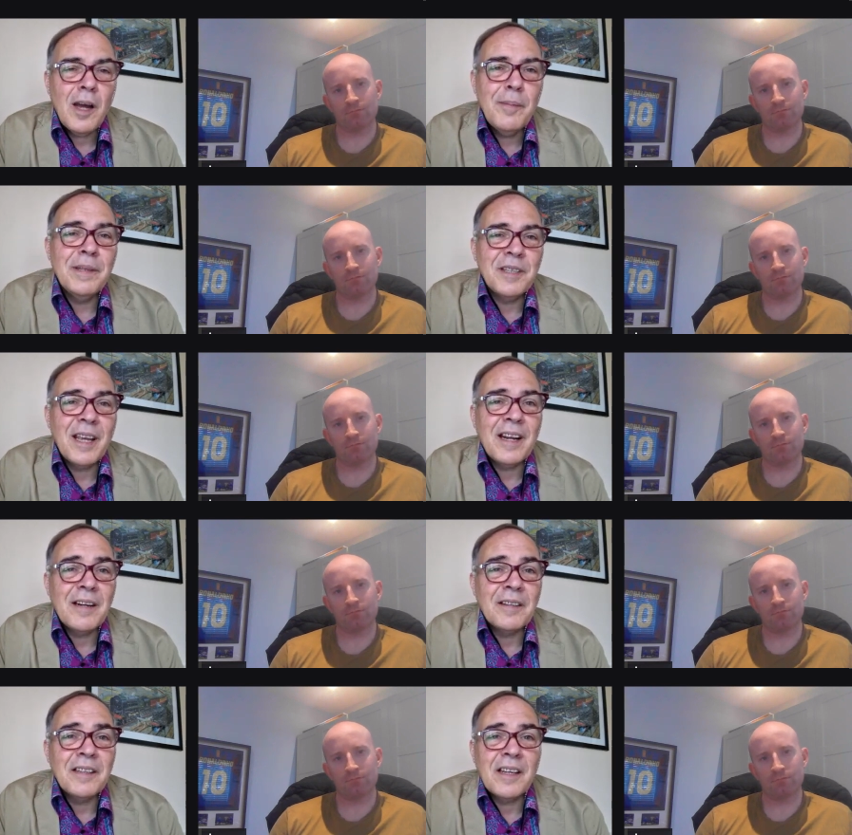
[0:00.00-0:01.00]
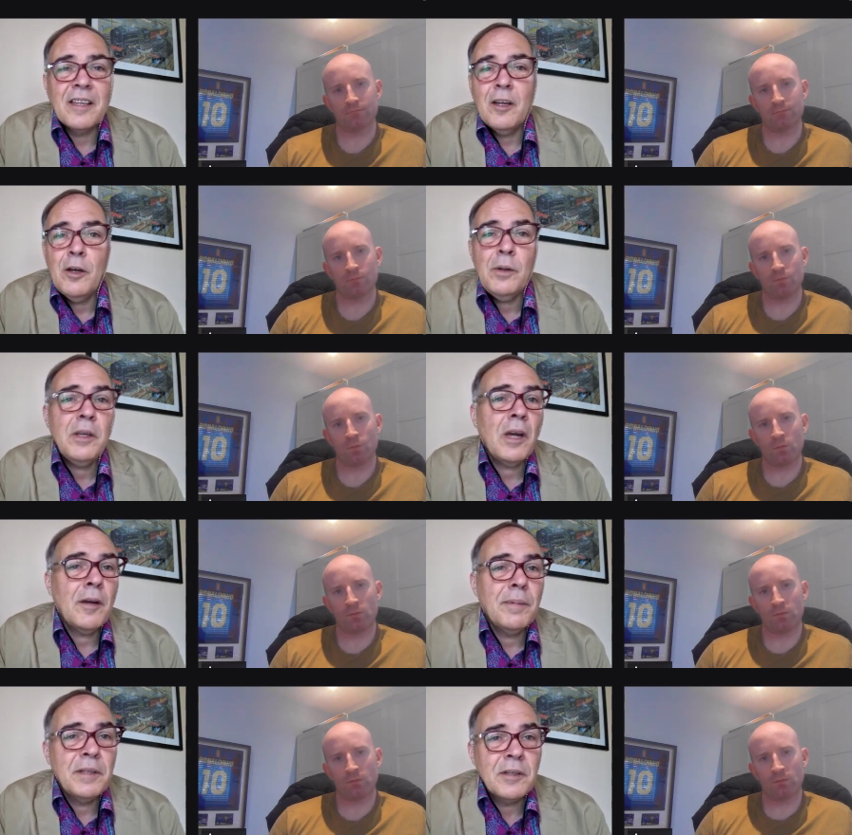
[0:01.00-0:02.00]
Speaker 1: hoping to get out of the day? Who are you
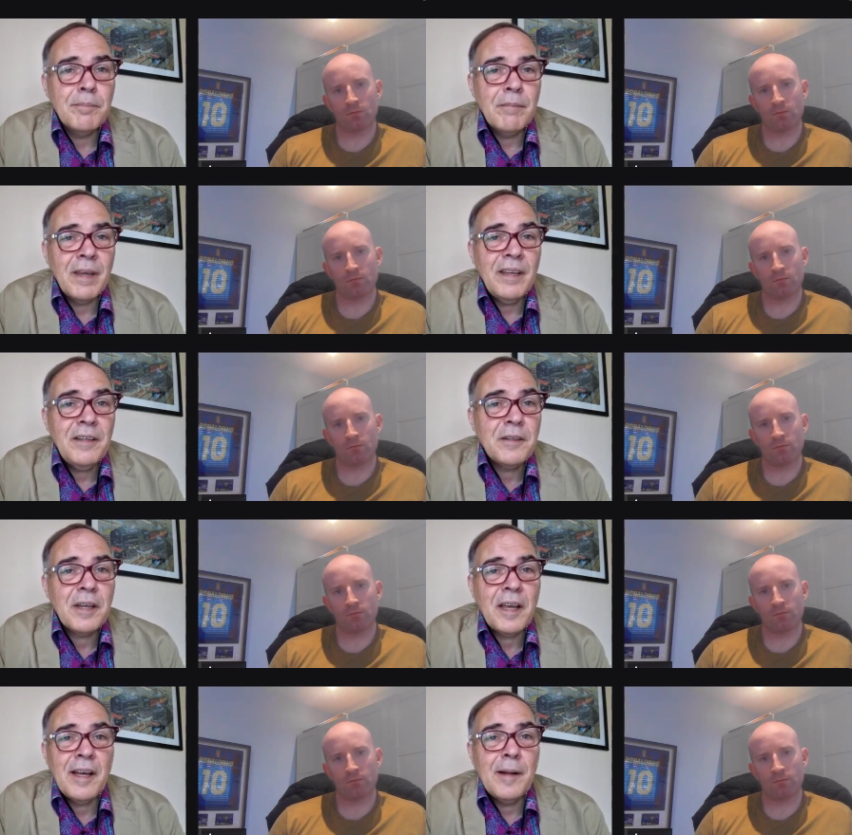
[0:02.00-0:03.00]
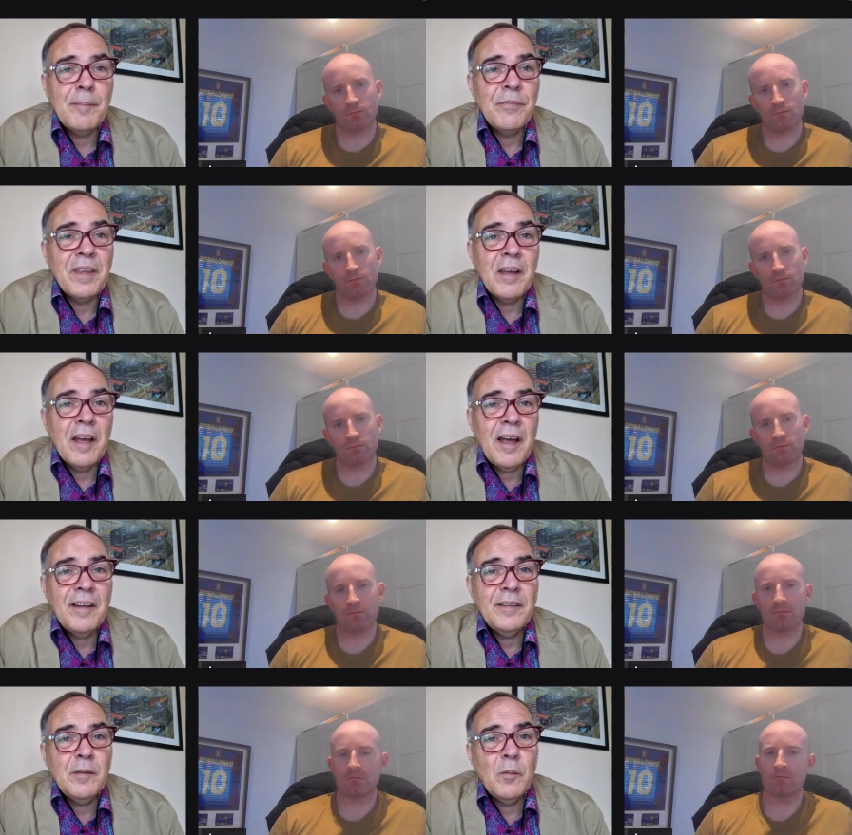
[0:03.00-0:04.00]
hoping to meet? Um,
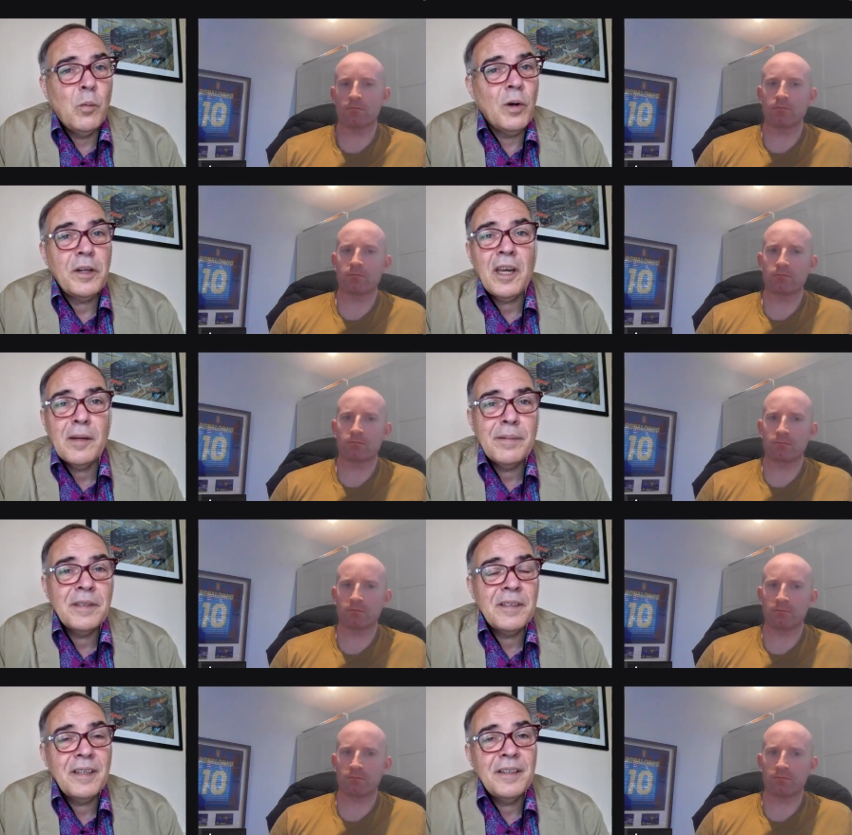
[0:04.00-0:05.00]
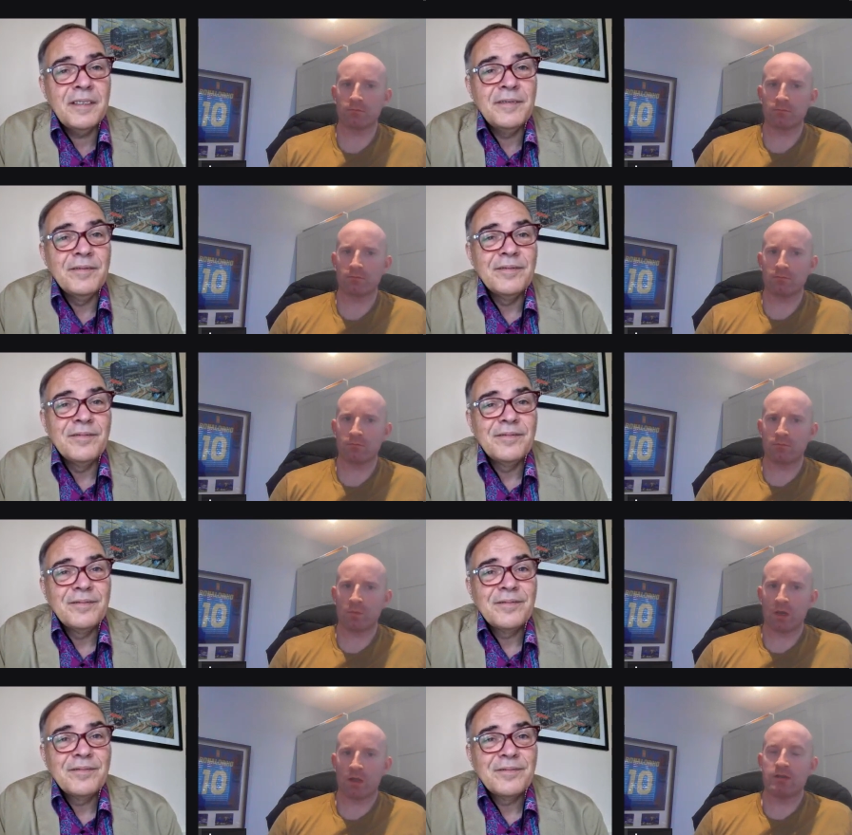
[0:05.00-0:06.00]
and what are you hoping to learn?
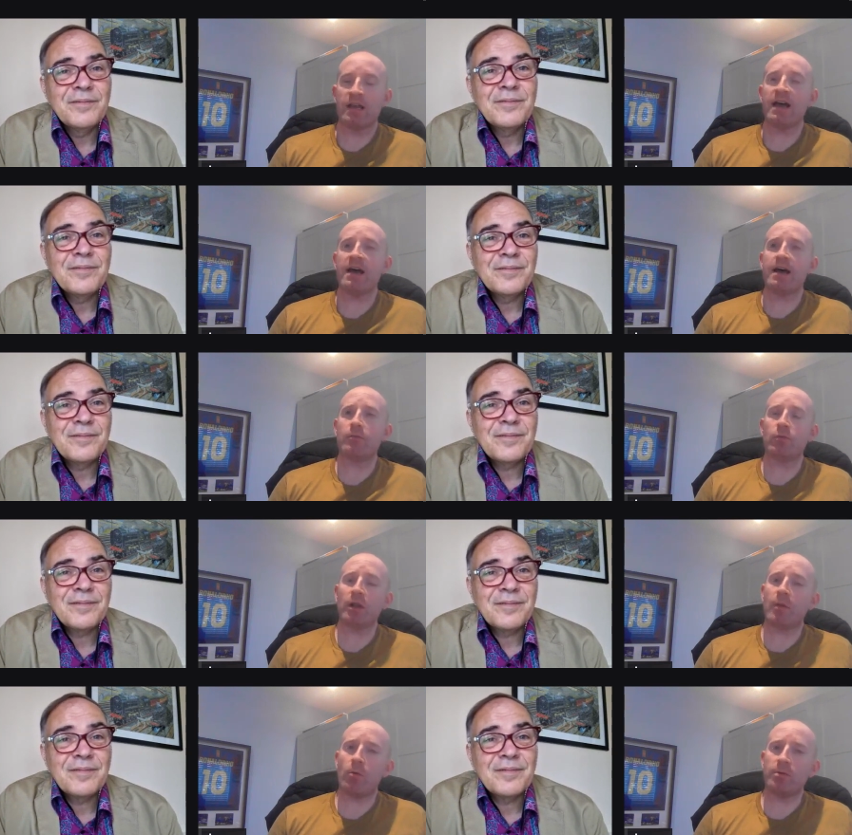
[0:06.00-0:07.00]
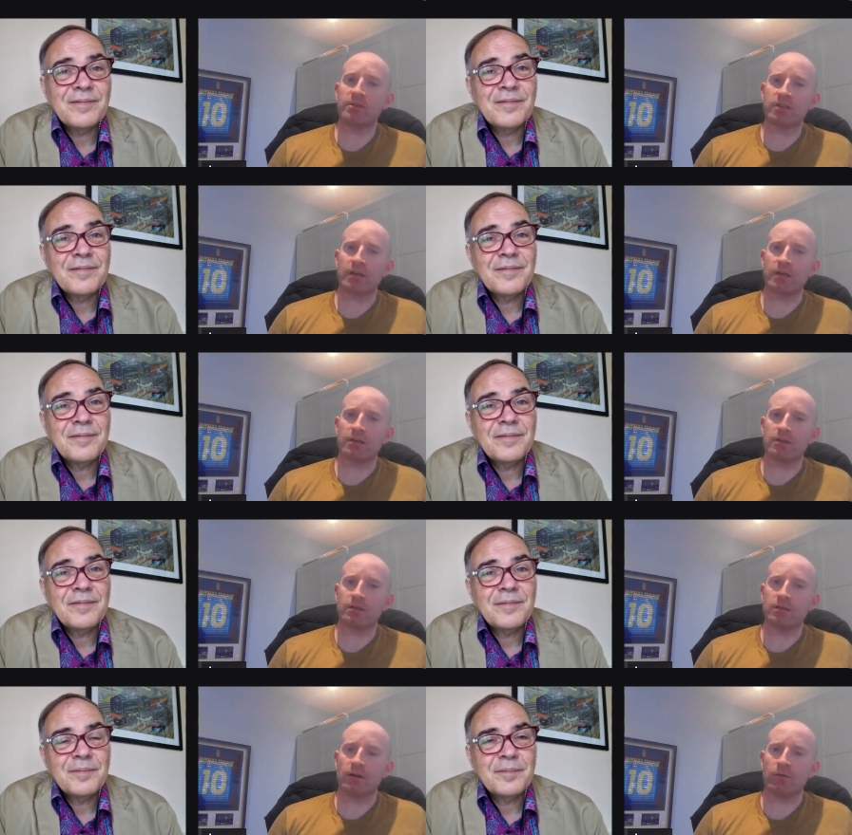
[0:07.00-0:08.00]
Speaker 2: Yeah, well, I'm hoping to
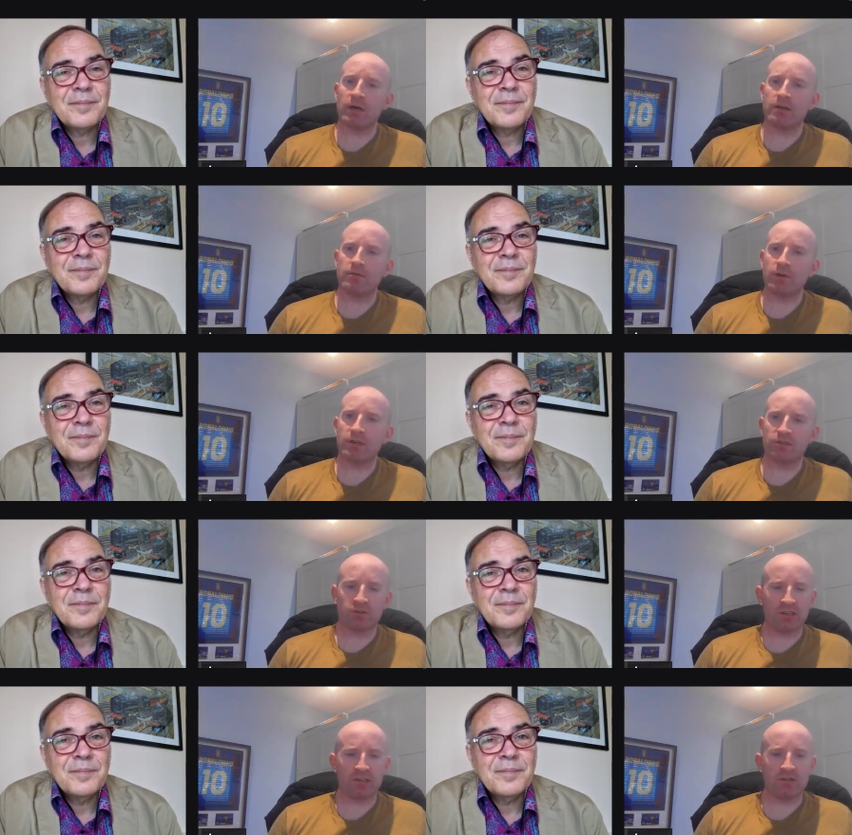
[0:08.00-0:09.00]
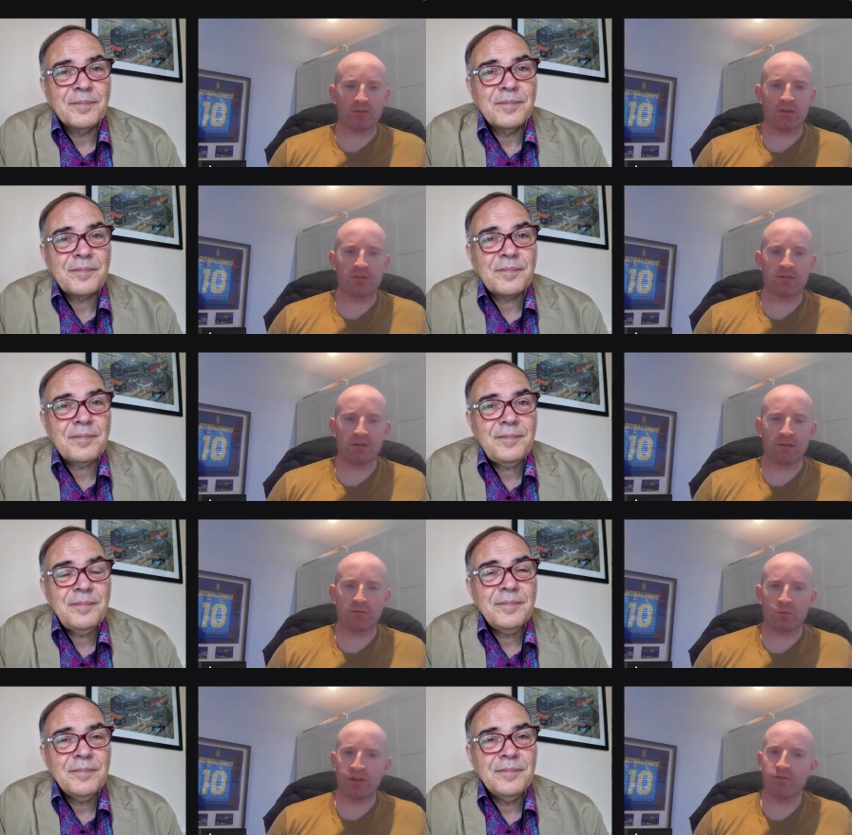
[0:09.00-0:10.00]
you know, when when it's all said and done, and
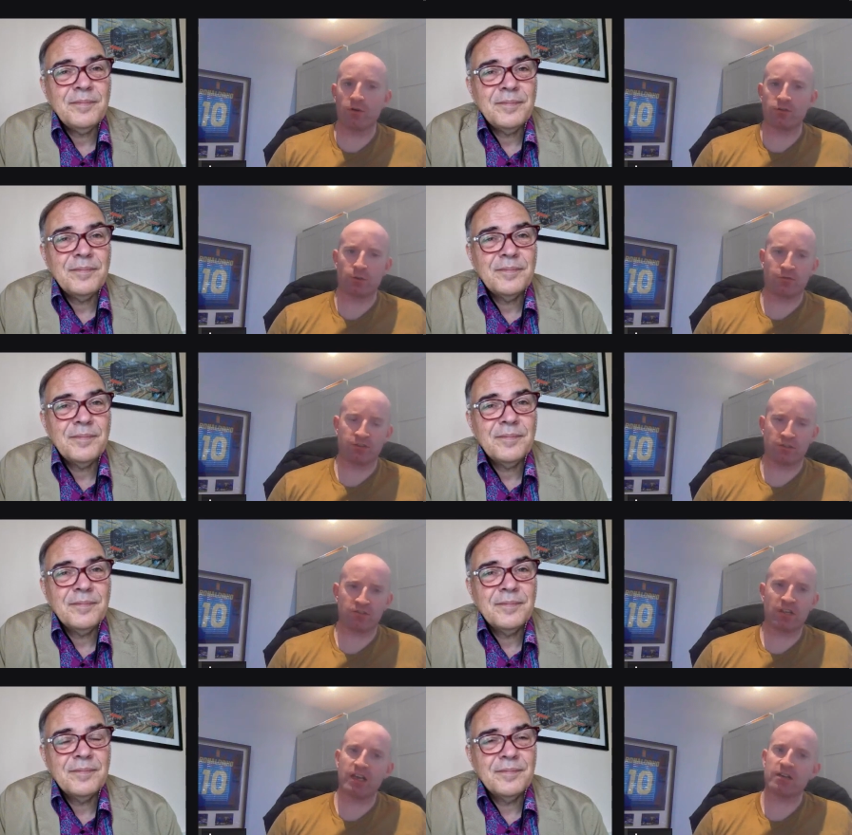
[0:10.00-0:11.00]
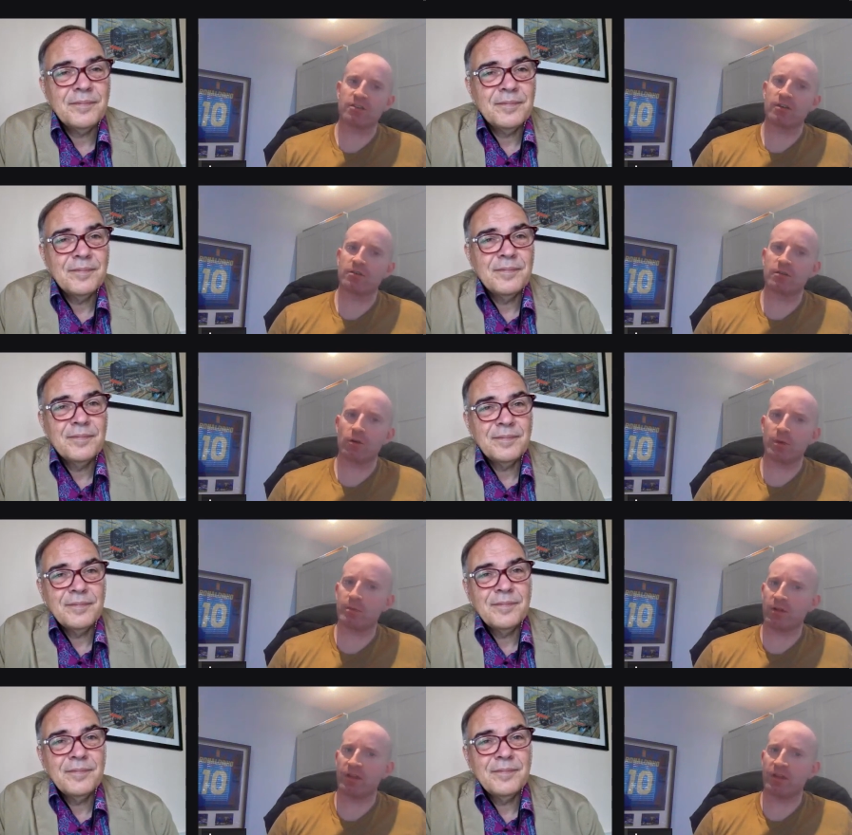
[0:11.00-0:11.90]
and we've caught up, Chris, on stage, that you know people are